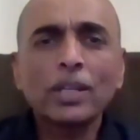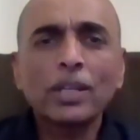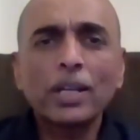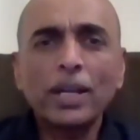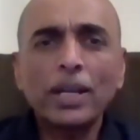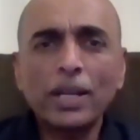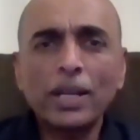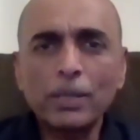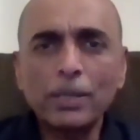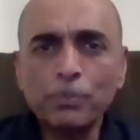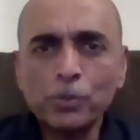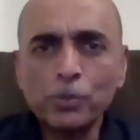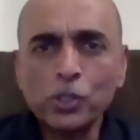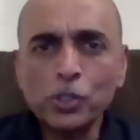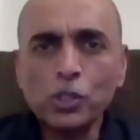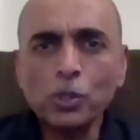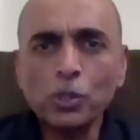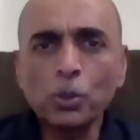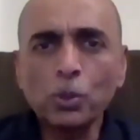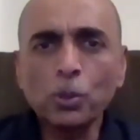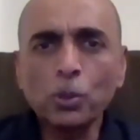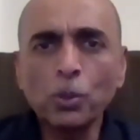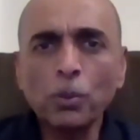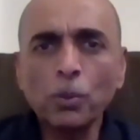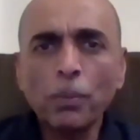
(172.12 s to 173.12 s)
helps
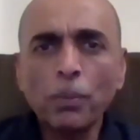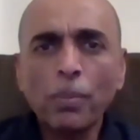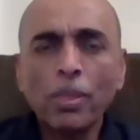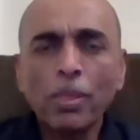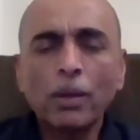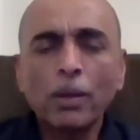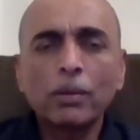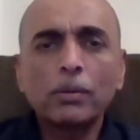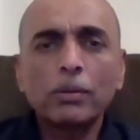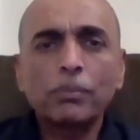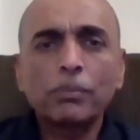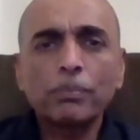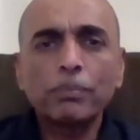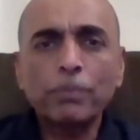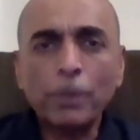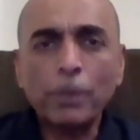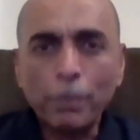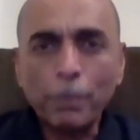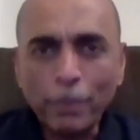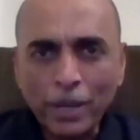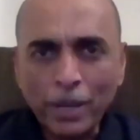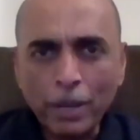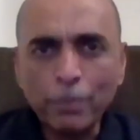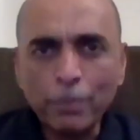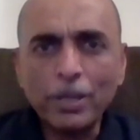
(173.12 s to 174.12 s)
you
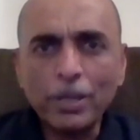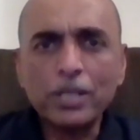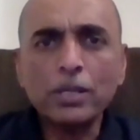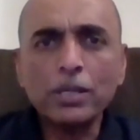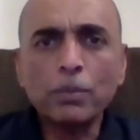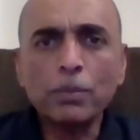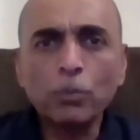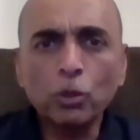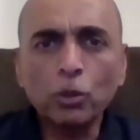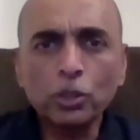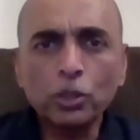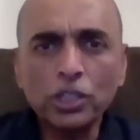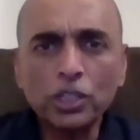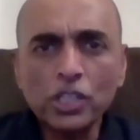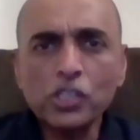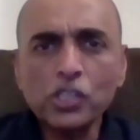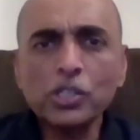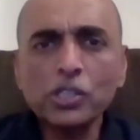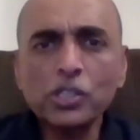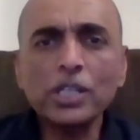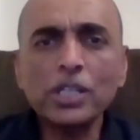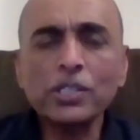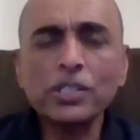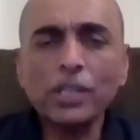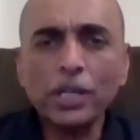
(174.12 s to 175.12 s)
prepare better. Both these
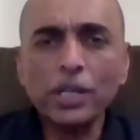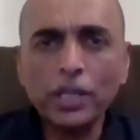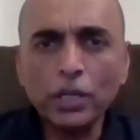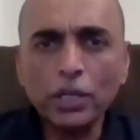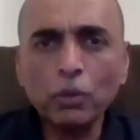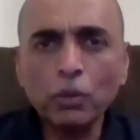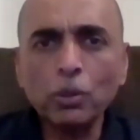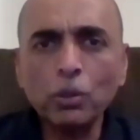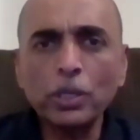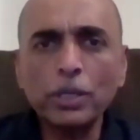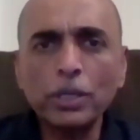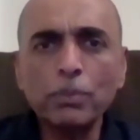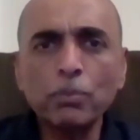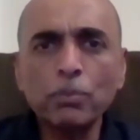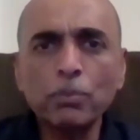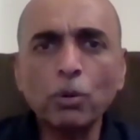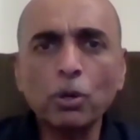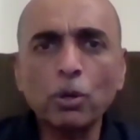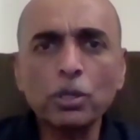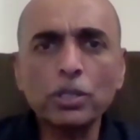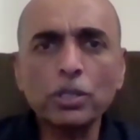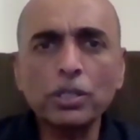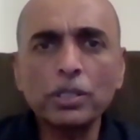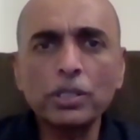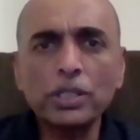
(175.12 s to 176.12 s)
things are equally
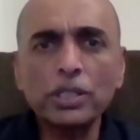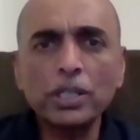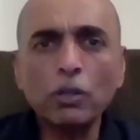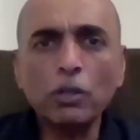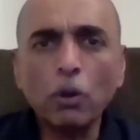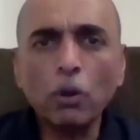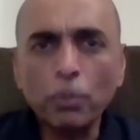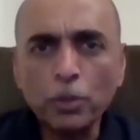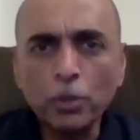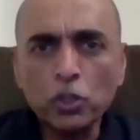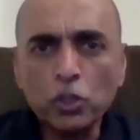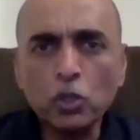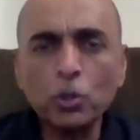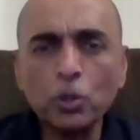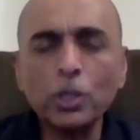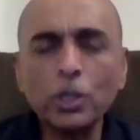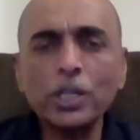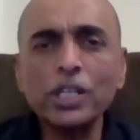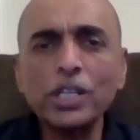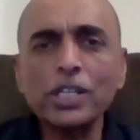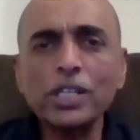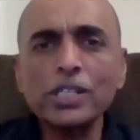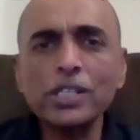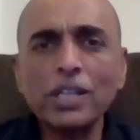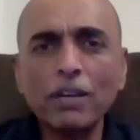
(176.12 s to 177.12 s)
important. The
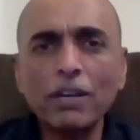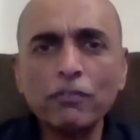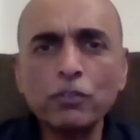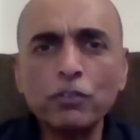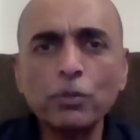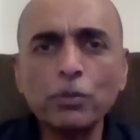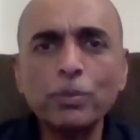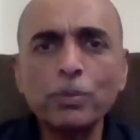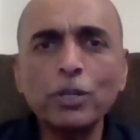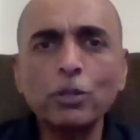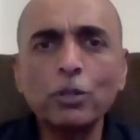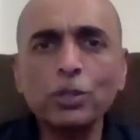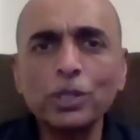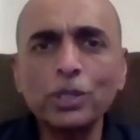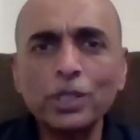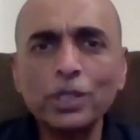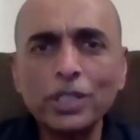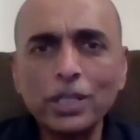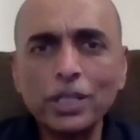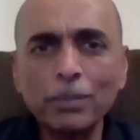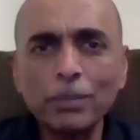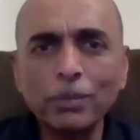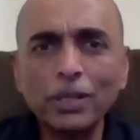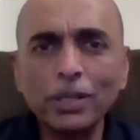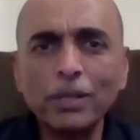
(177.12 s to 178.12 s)
opportunities have to be on the
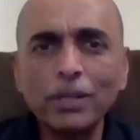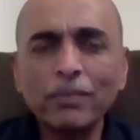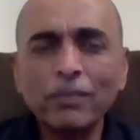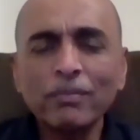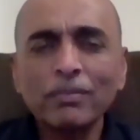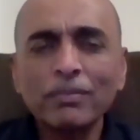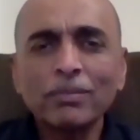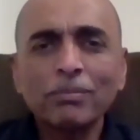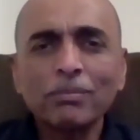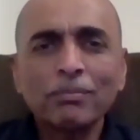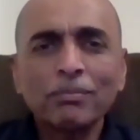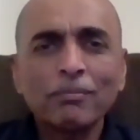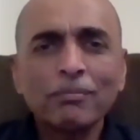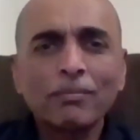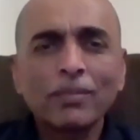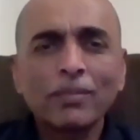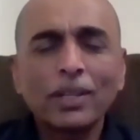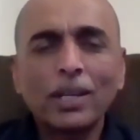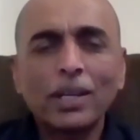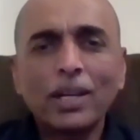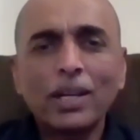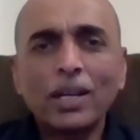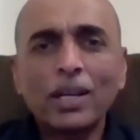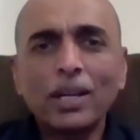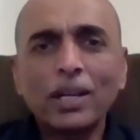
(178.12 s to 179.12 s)
table,
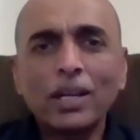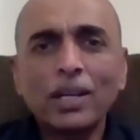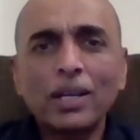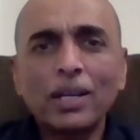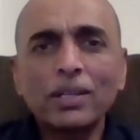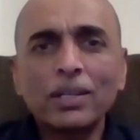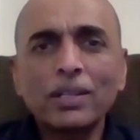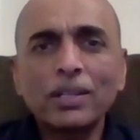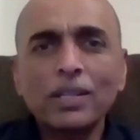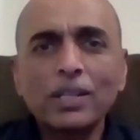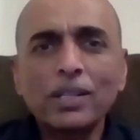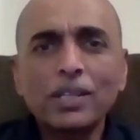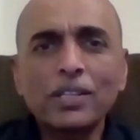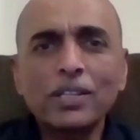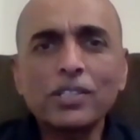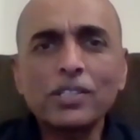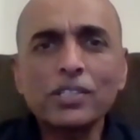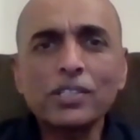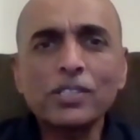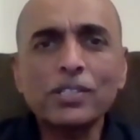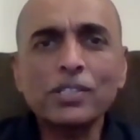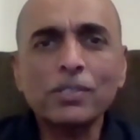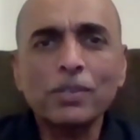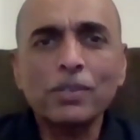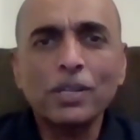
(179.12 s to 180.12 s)
and it
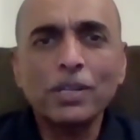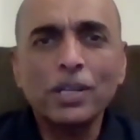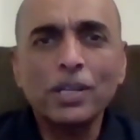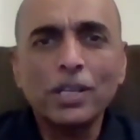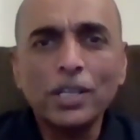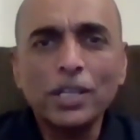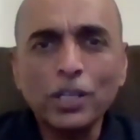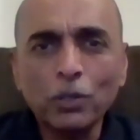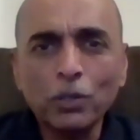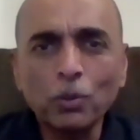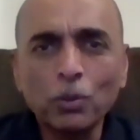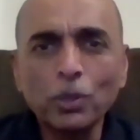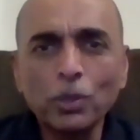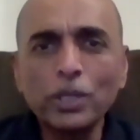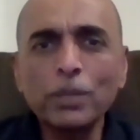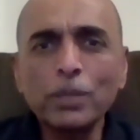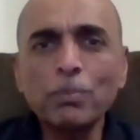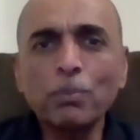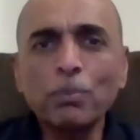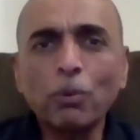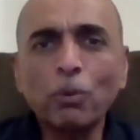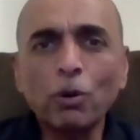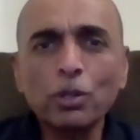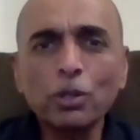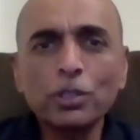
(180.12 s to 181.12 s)
is equally
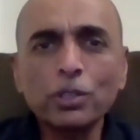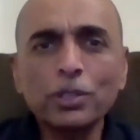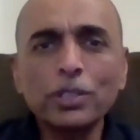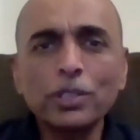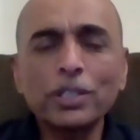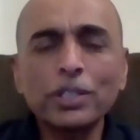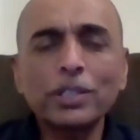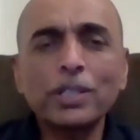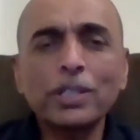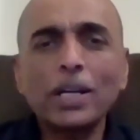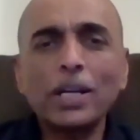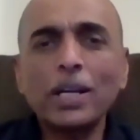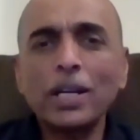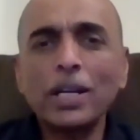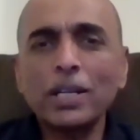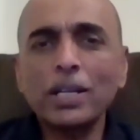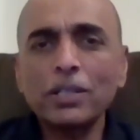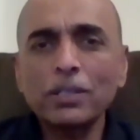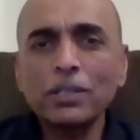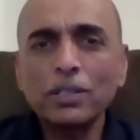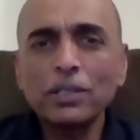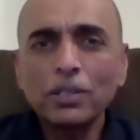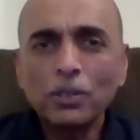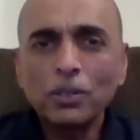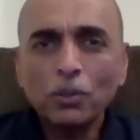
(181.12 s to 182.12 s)
important that
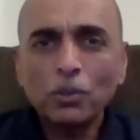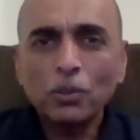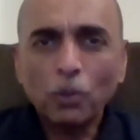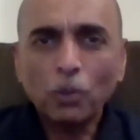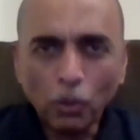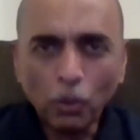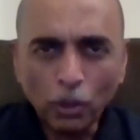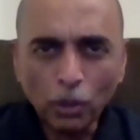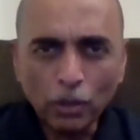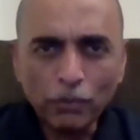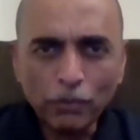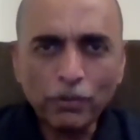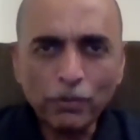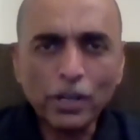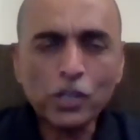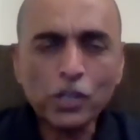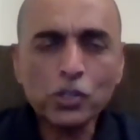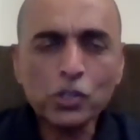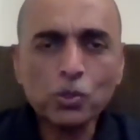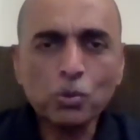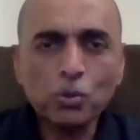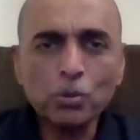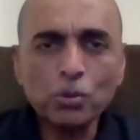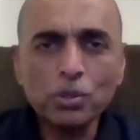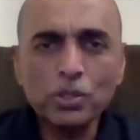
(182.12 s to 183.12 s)
all of our
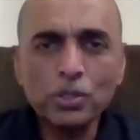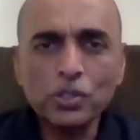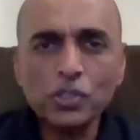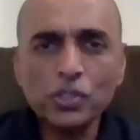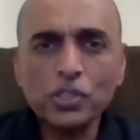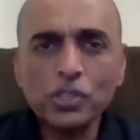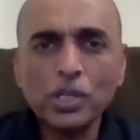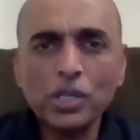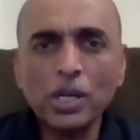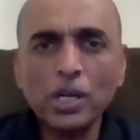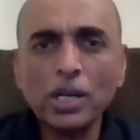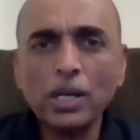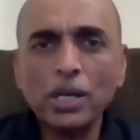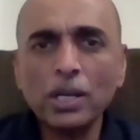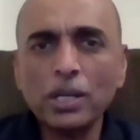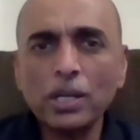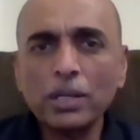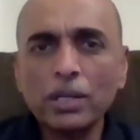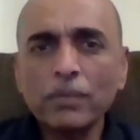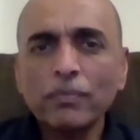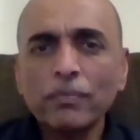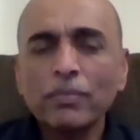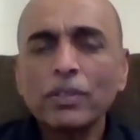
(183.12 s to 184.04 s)
students are